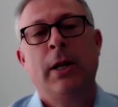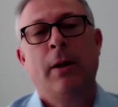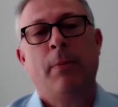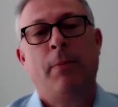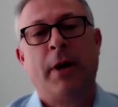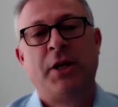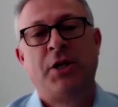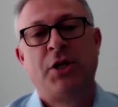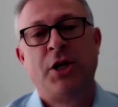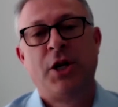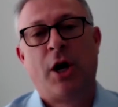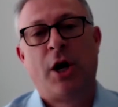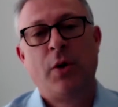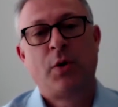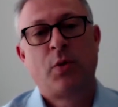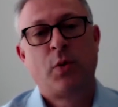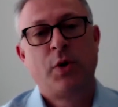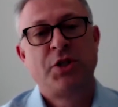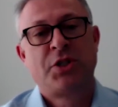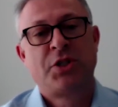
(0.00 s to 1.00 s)
But you know,
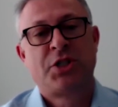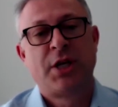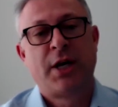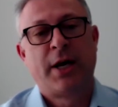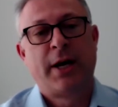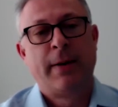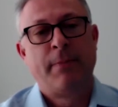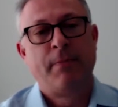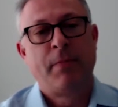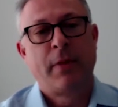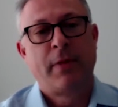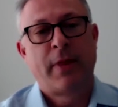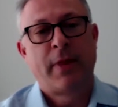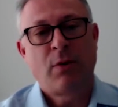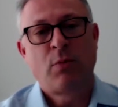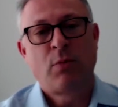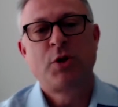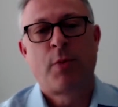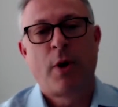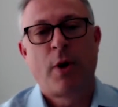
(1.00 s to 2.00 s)
it was um,
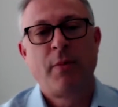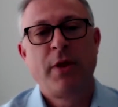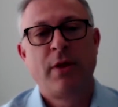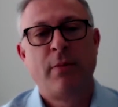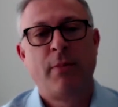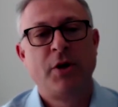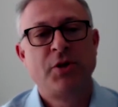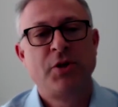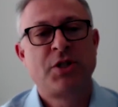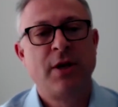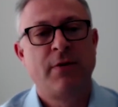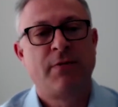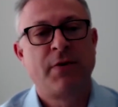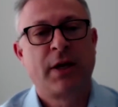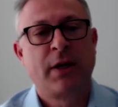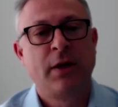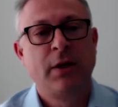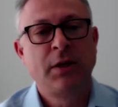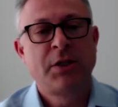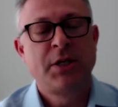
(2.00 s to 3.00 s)
that was probably the most
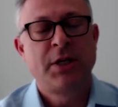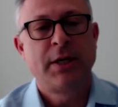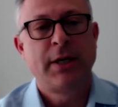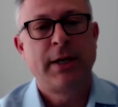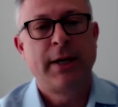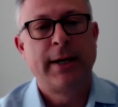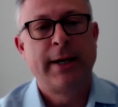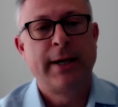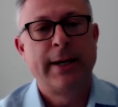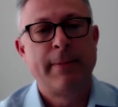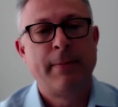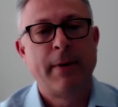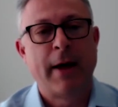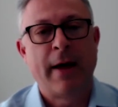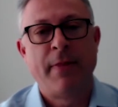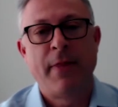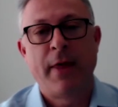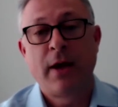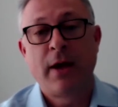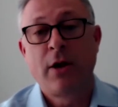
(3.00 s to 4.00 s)
difficult. Um,
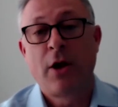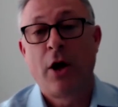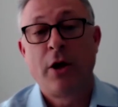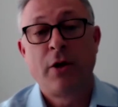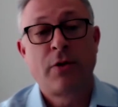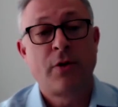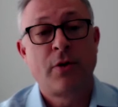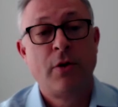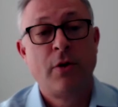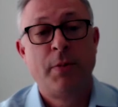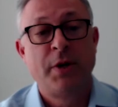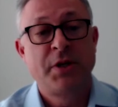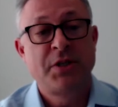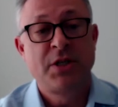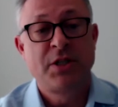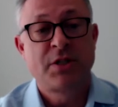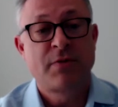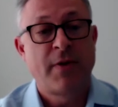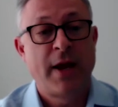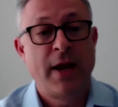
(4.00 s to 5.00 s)
and then going through a
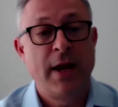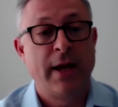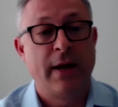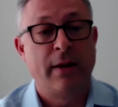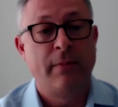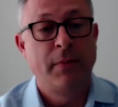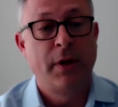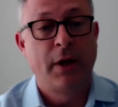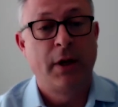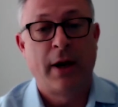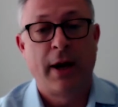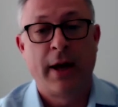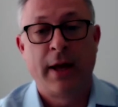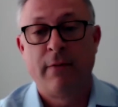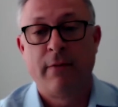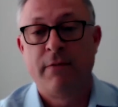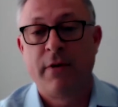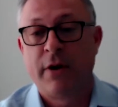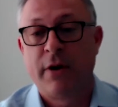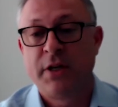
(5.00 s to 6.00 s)
business failure. You know, I had
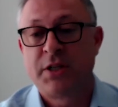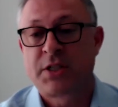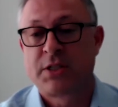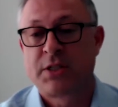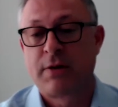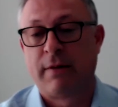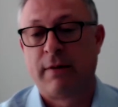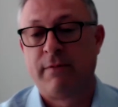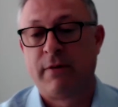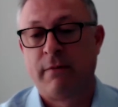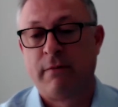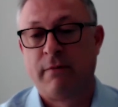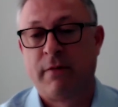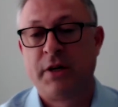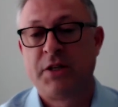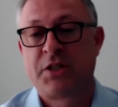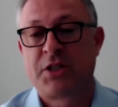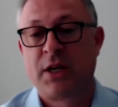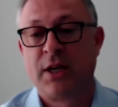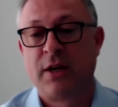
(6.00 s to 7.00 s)
a very a
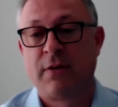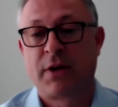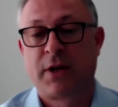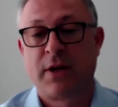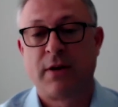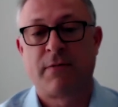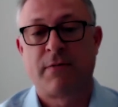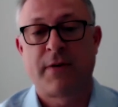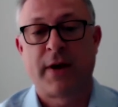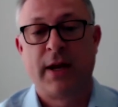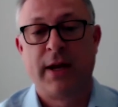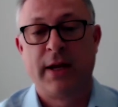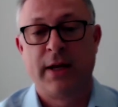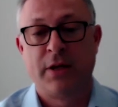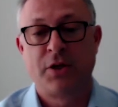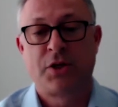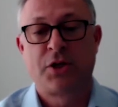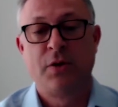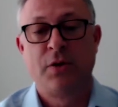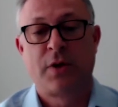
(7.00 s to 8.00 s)
very significant failure
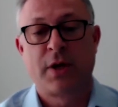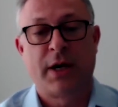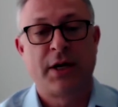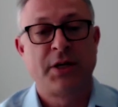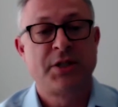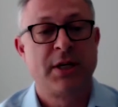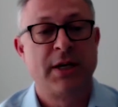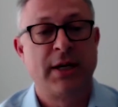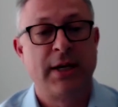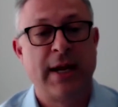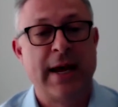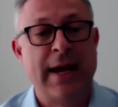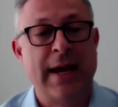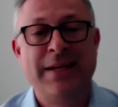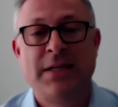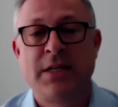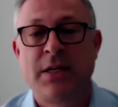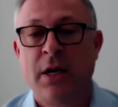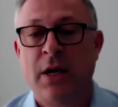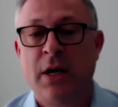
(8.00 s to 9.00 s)
in
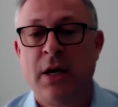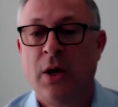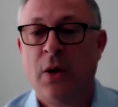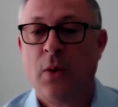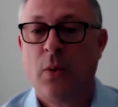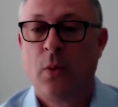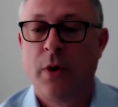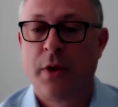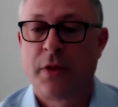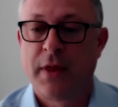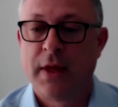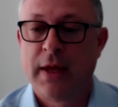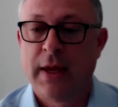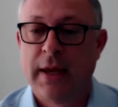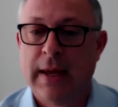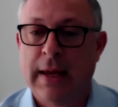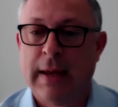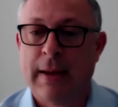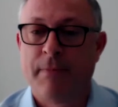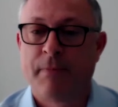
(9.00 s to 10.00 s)
2008 with
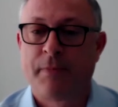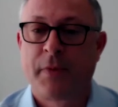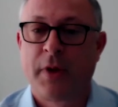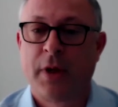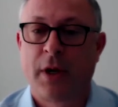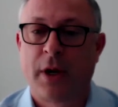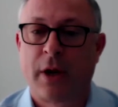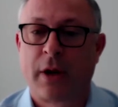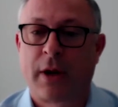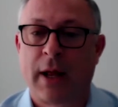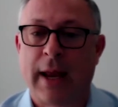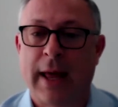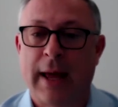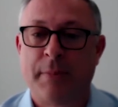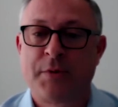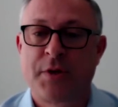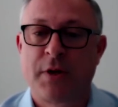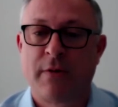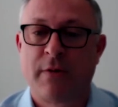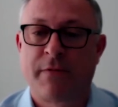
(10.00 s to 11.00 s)
the you know
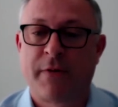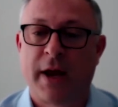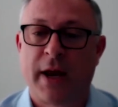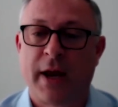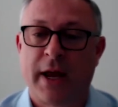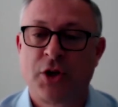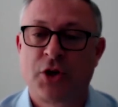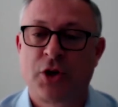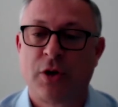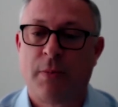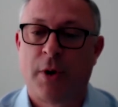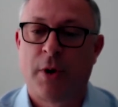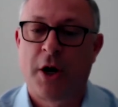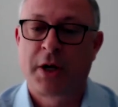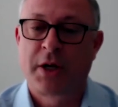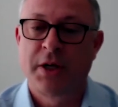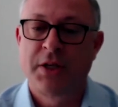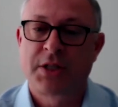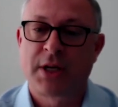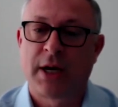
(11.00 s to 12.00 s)
collapse of the financial
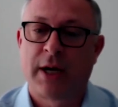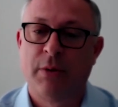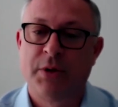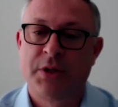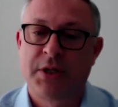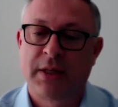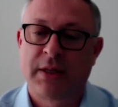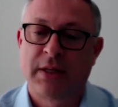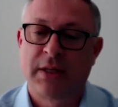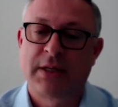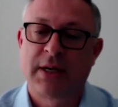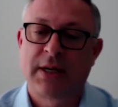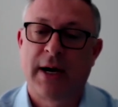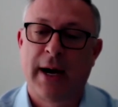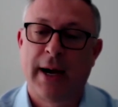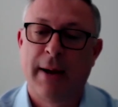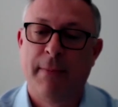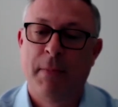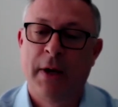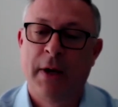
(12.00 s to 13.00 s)
markets. I was at the
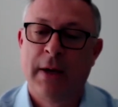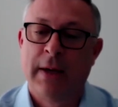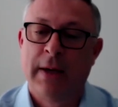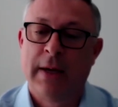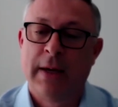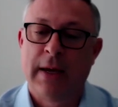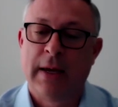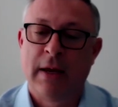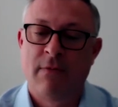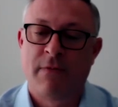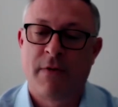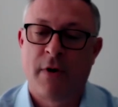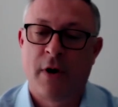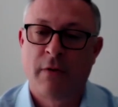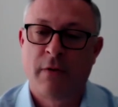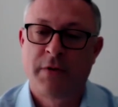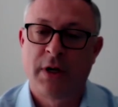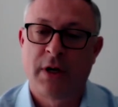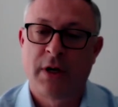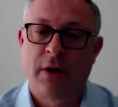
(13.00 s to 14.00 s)
time
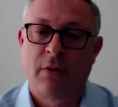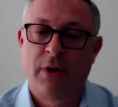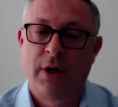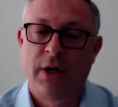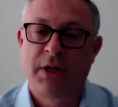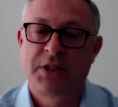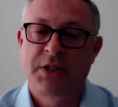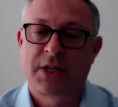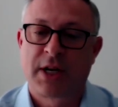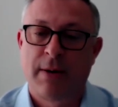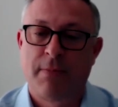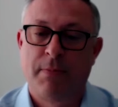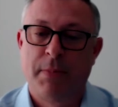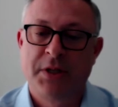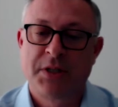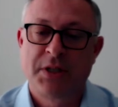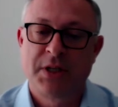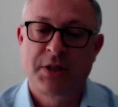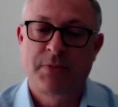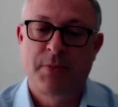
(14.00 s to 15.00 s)
involved in a real estate
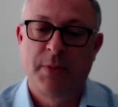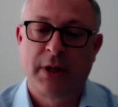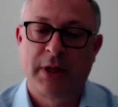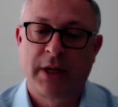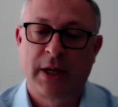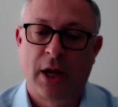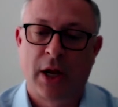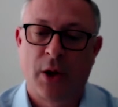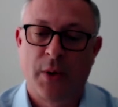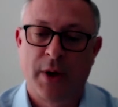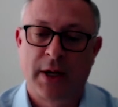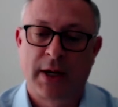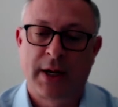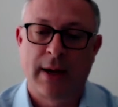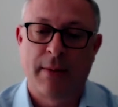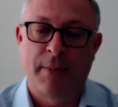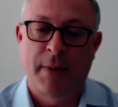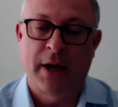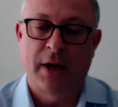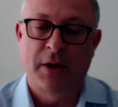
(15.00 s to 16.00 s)
business building low
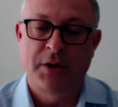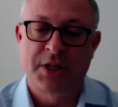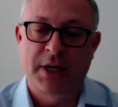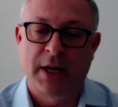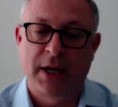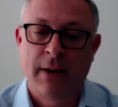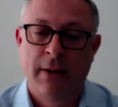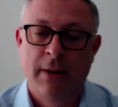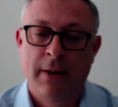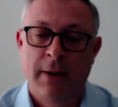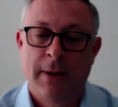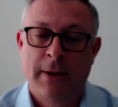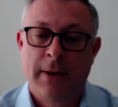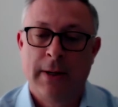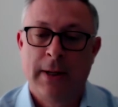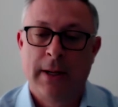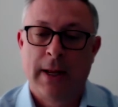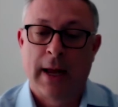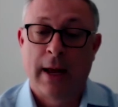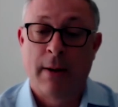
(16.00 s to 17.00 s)
income housing
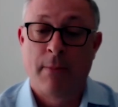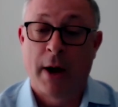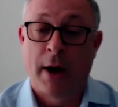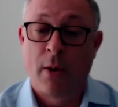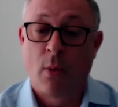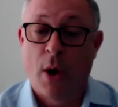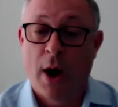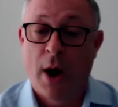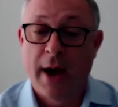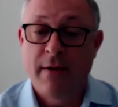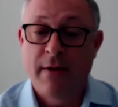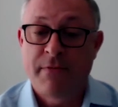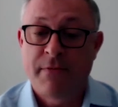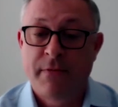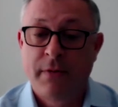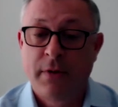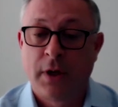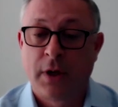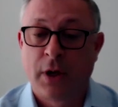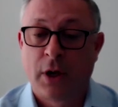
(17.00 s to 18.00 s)
and my wife,
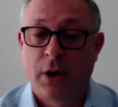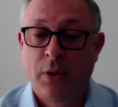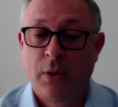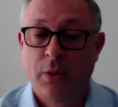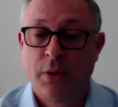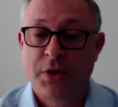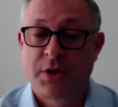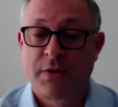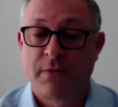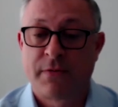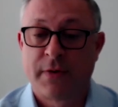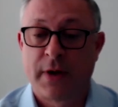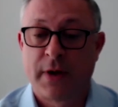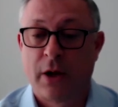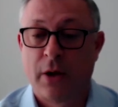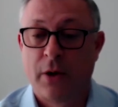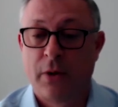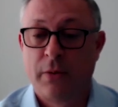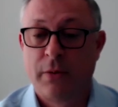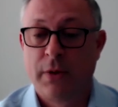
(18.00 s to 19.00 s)
you know, who is a
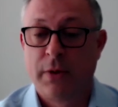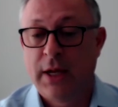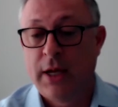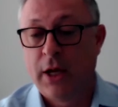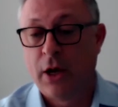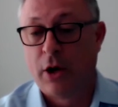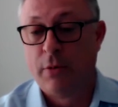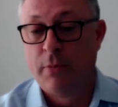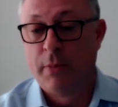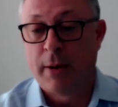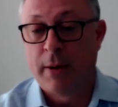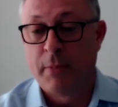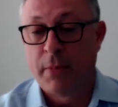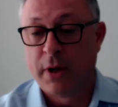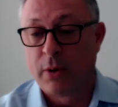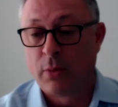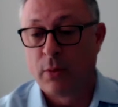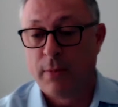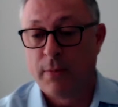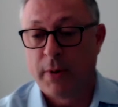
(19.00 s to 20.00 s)
fellow EO
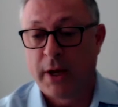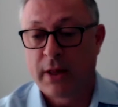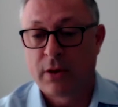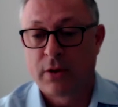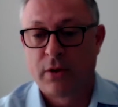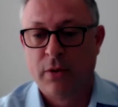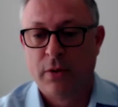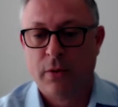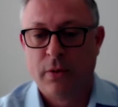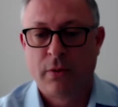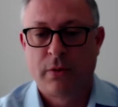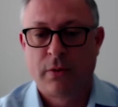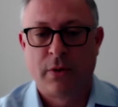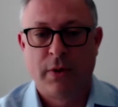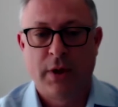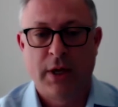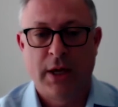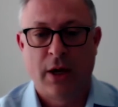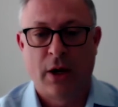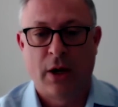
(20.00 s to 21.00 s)
member, we met through through
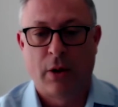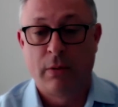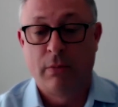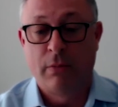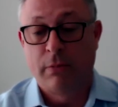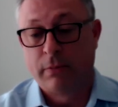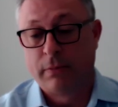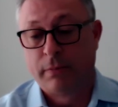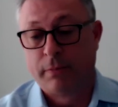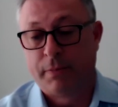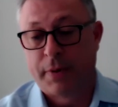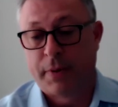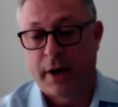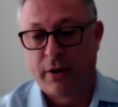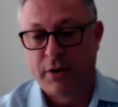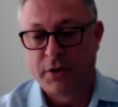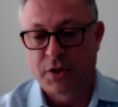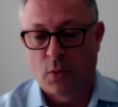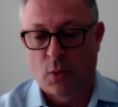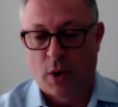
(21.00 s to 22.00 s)
EO
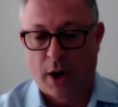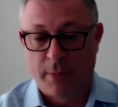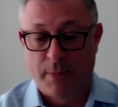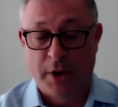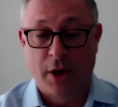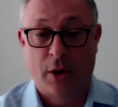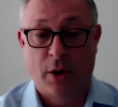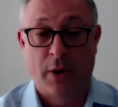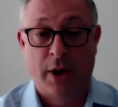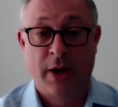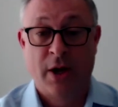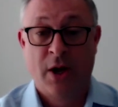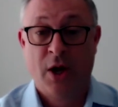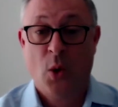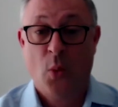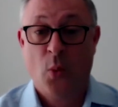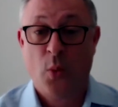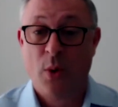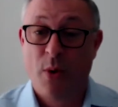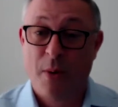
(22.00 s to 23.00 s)
parents or YPO,
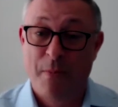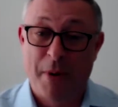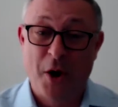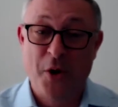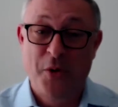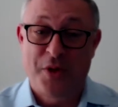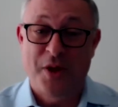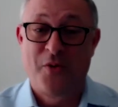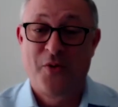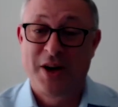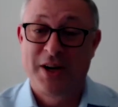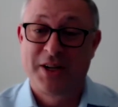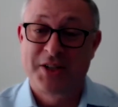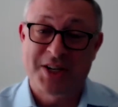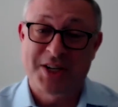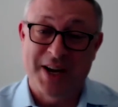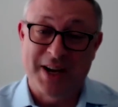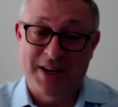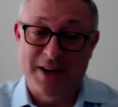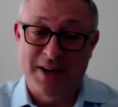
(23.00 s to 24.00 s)
we were both in real
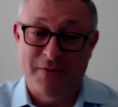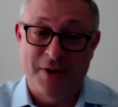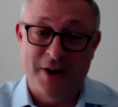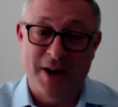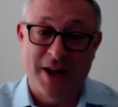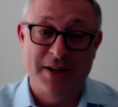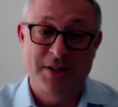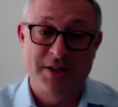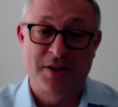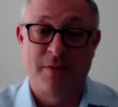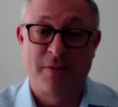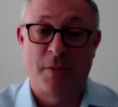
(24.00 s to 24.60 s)
estate, different ends of the